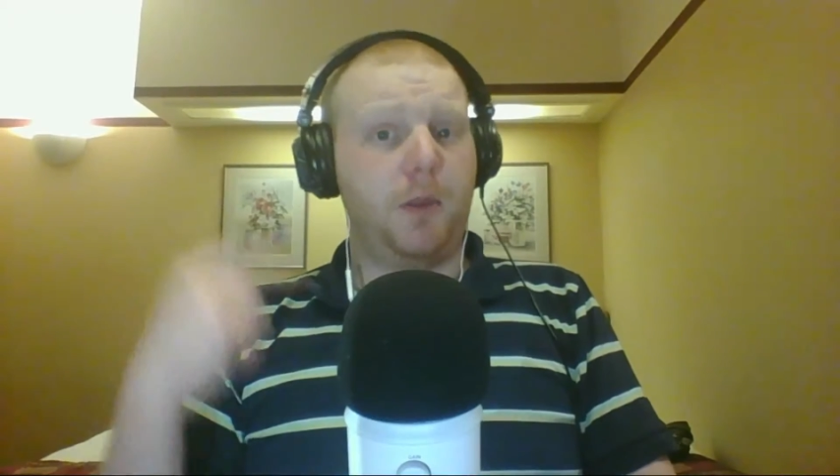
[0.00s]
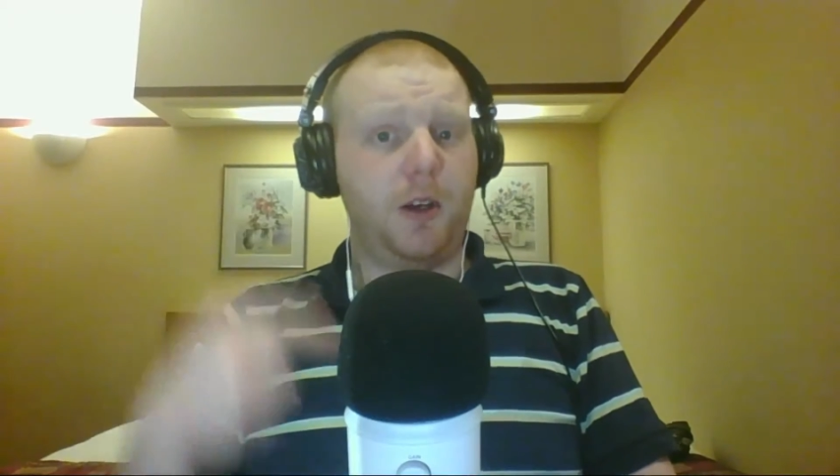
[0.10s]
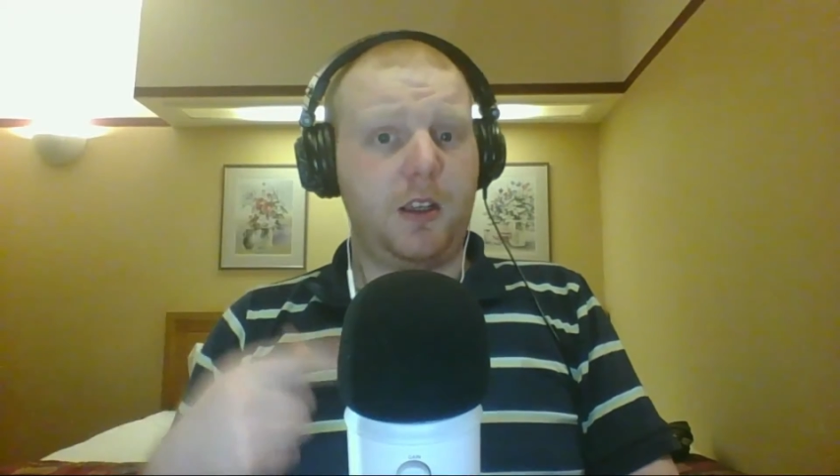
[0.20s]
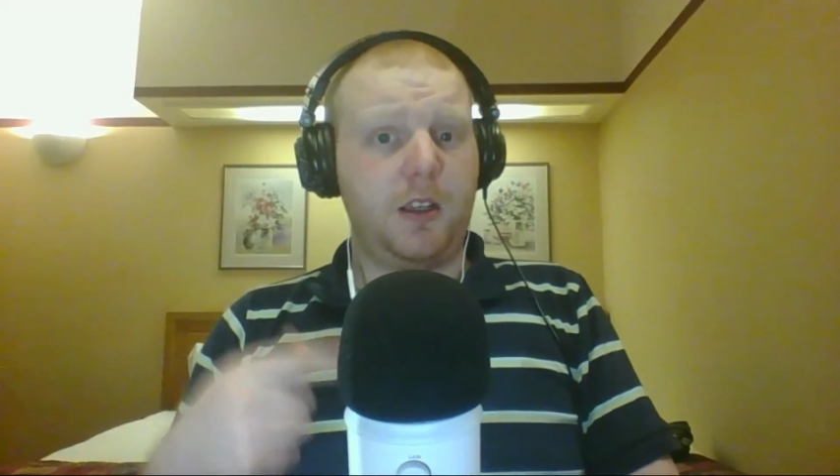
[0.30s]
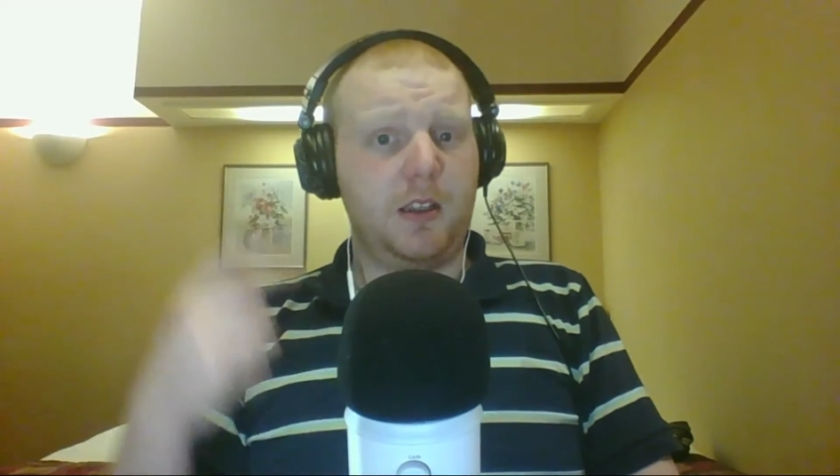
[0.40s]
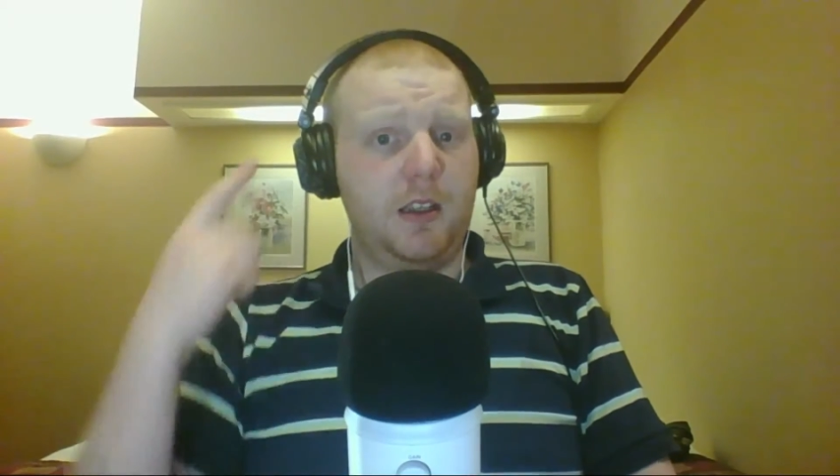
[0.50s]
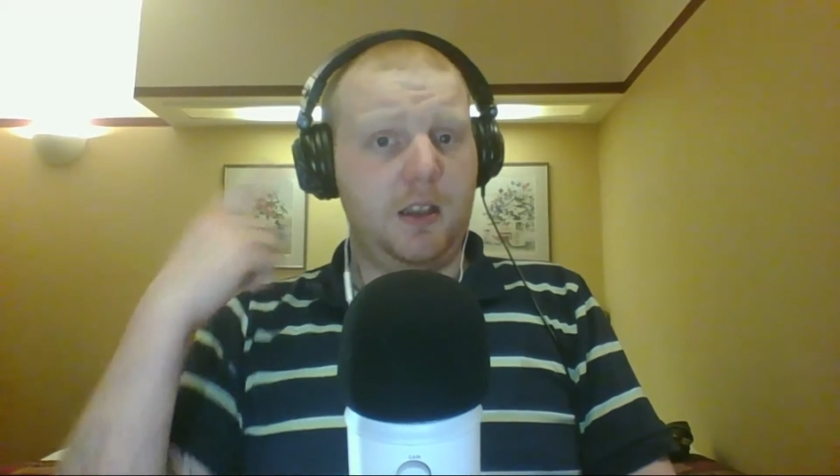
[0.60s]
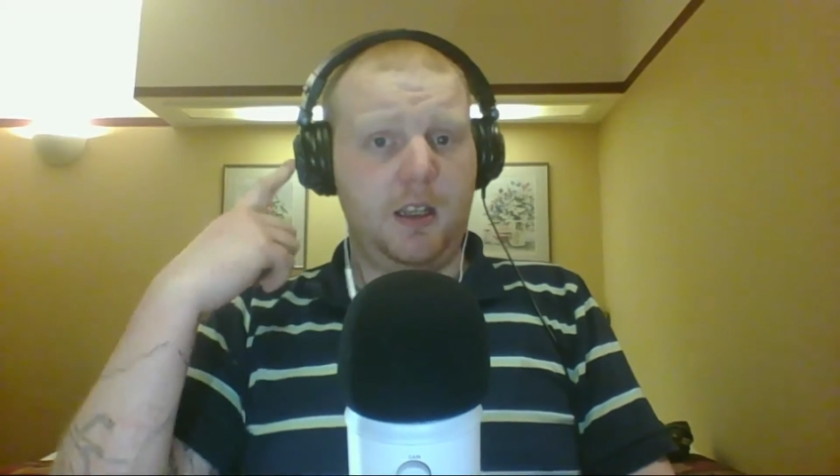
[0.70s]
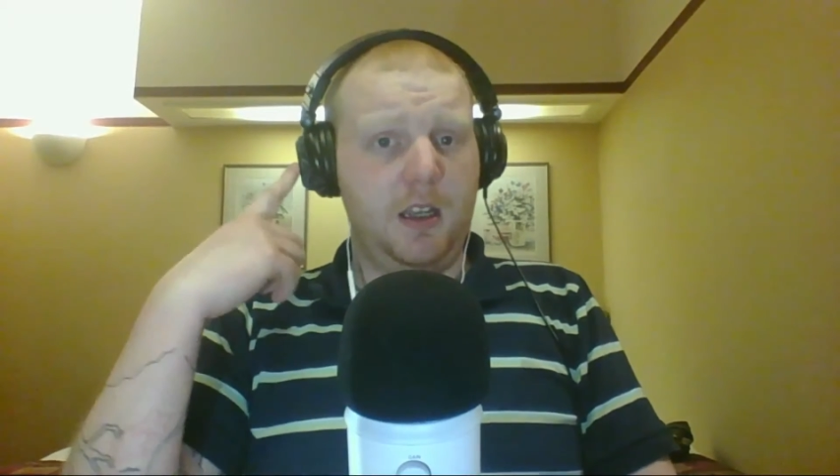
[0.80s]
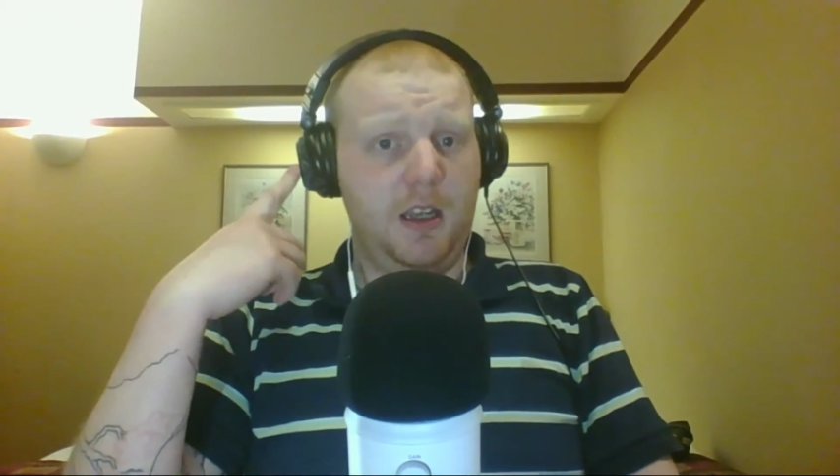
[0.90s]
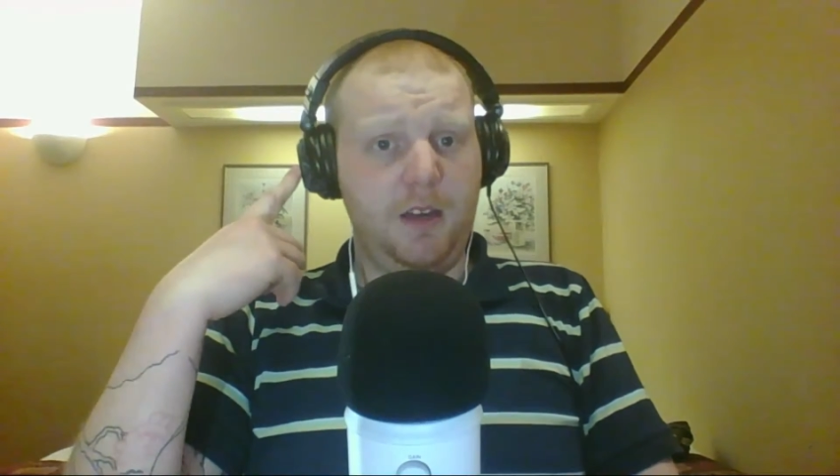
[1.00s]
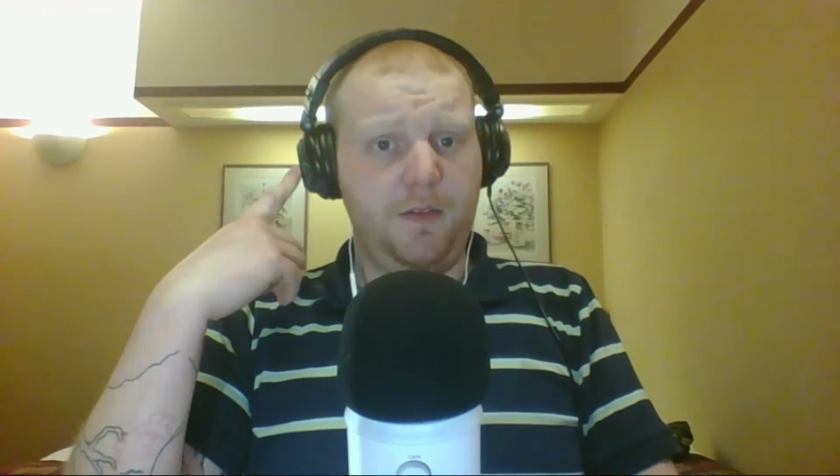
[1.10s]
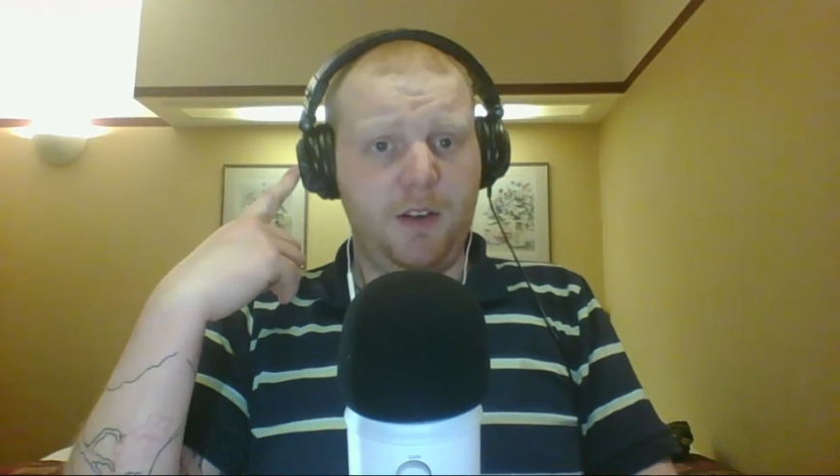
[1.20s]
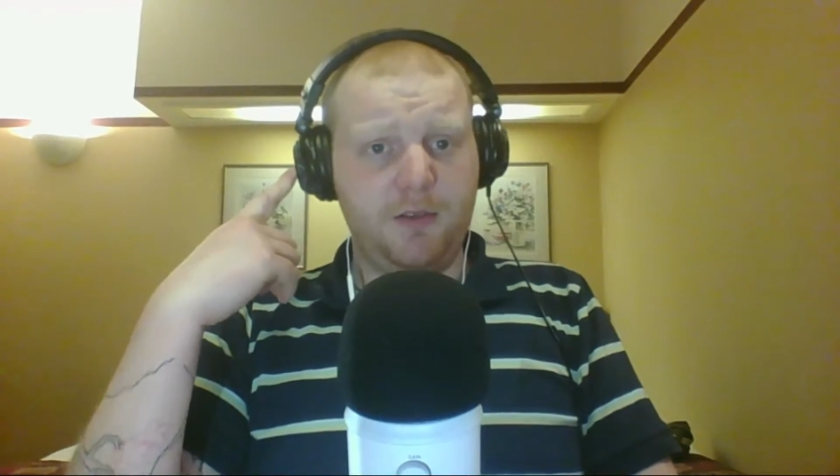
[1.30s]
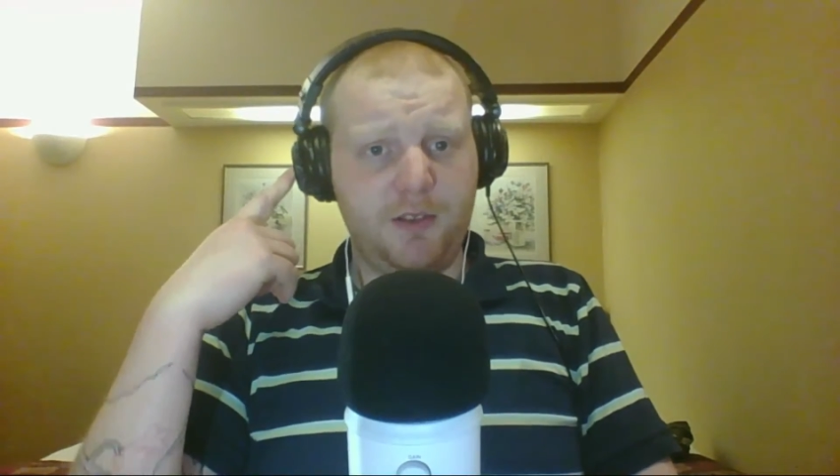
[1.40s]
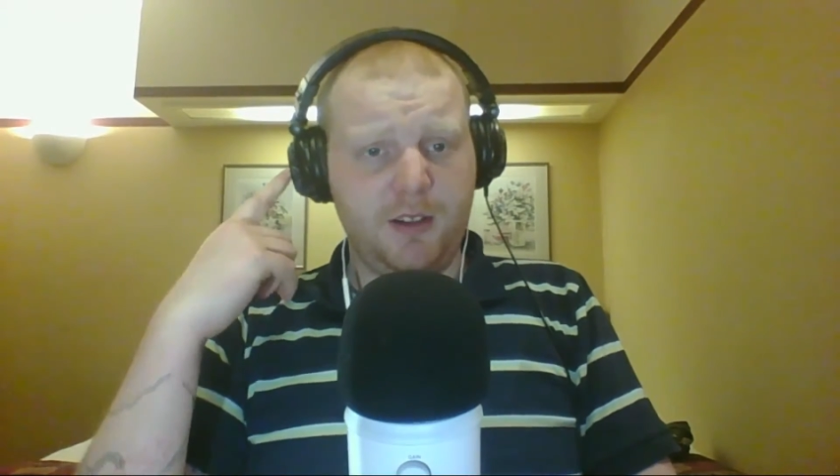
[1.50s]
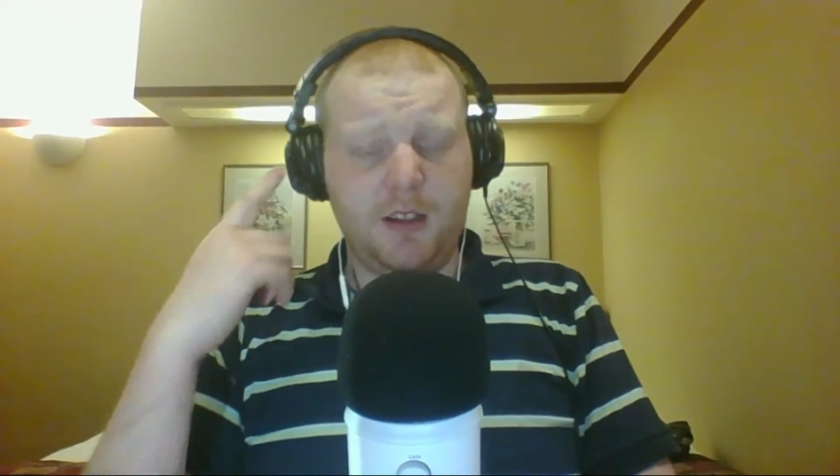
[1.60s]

mic in the earphones,